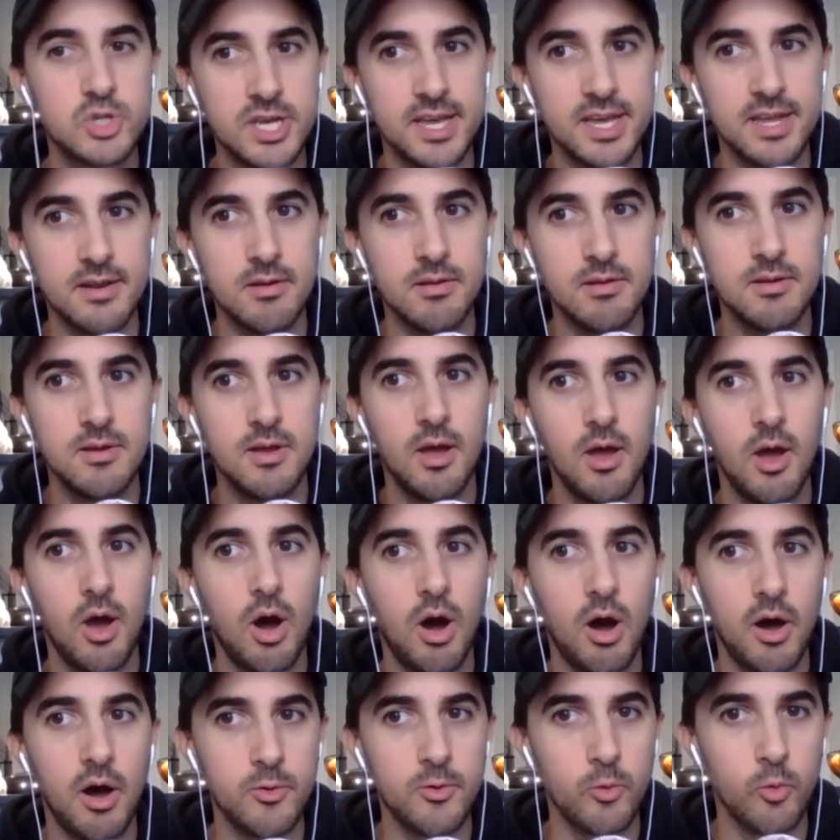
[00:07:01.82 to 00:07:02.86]
in
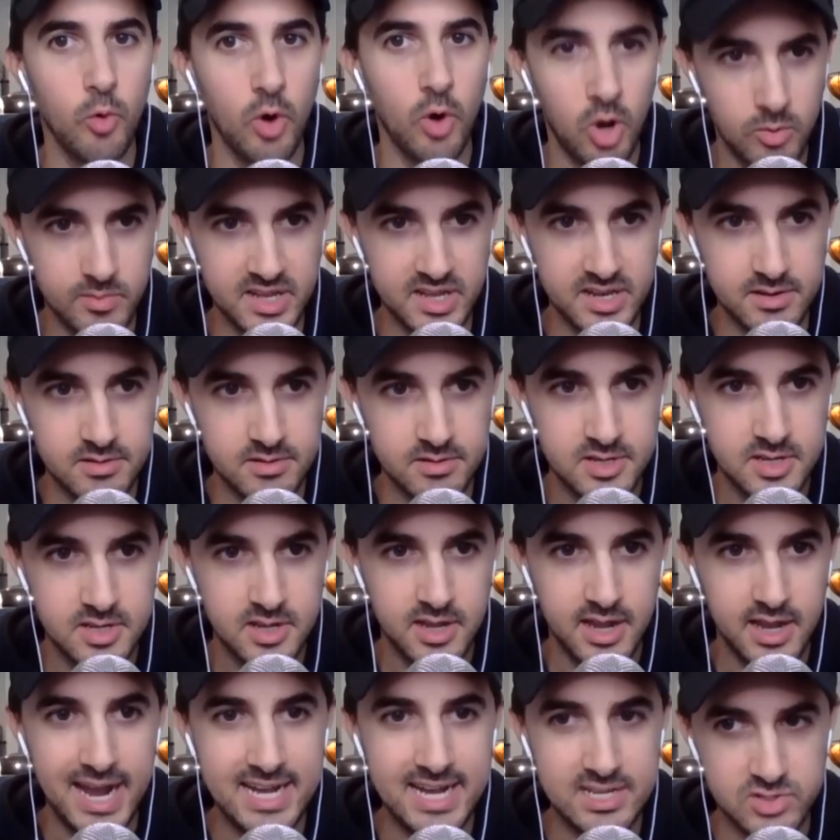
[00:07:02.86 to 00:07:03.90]
on Roman
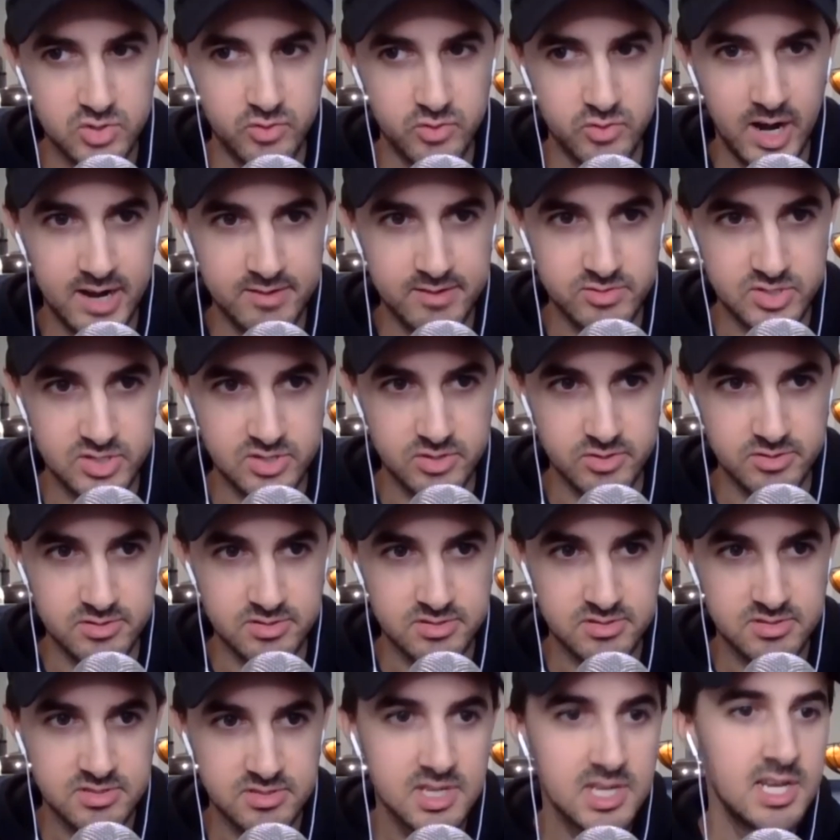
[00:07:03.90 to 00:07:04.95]
at Survivor Series?